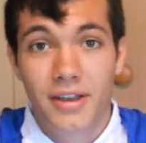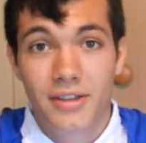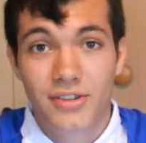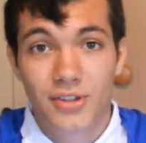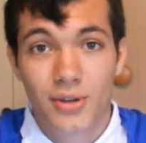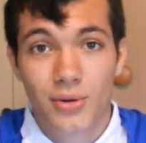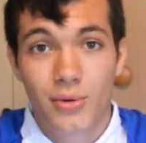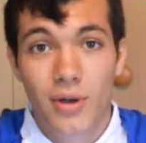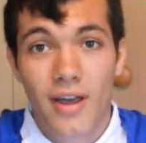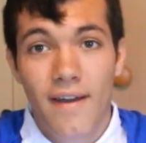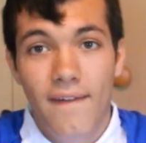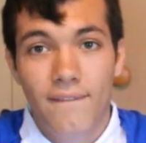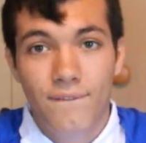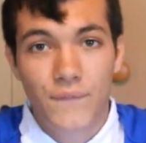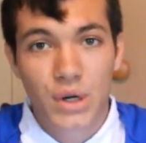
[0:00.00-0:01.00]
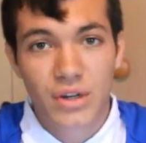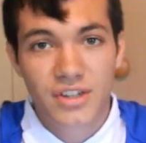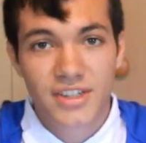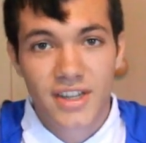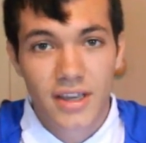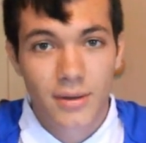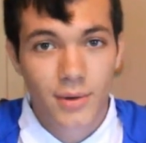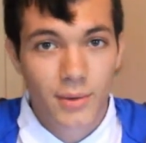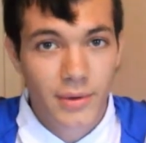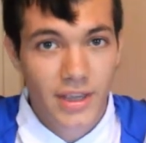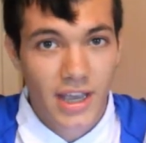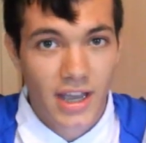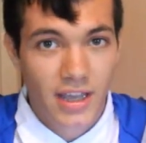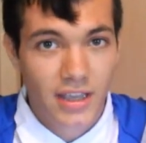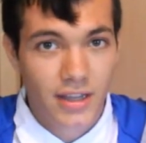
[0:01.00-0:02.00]
so first day when we
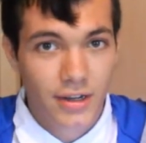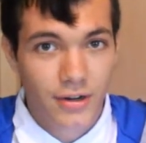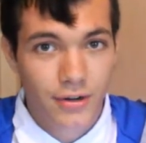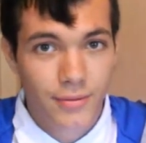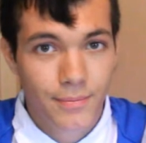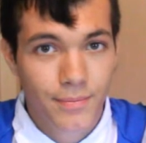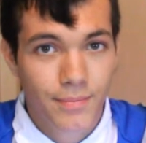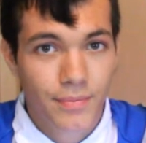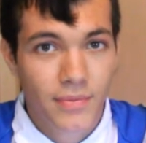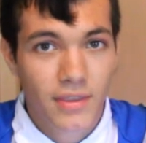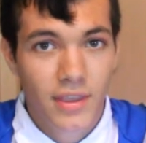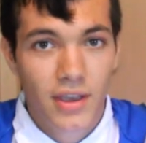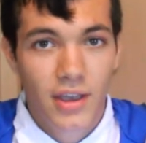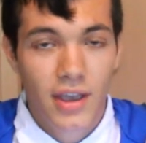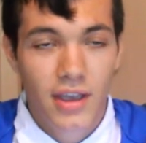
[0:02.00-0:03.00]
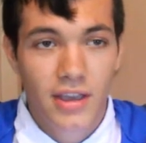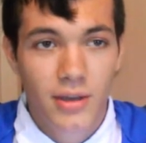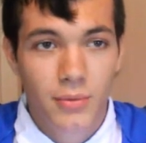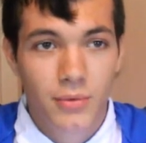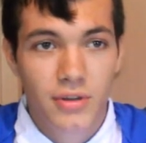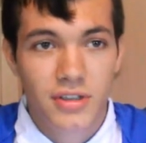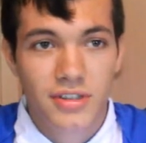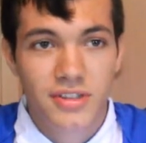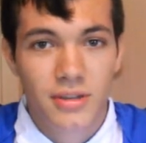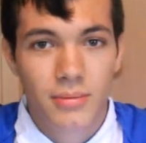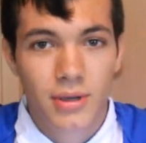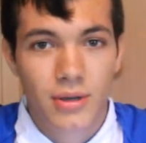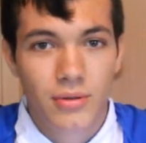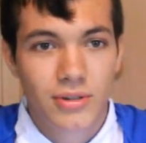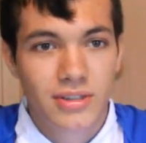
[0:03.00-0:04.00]
got here, it was
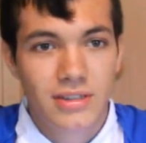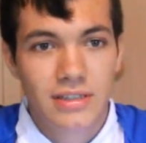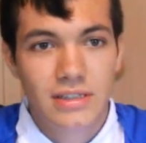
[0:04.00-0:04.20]
about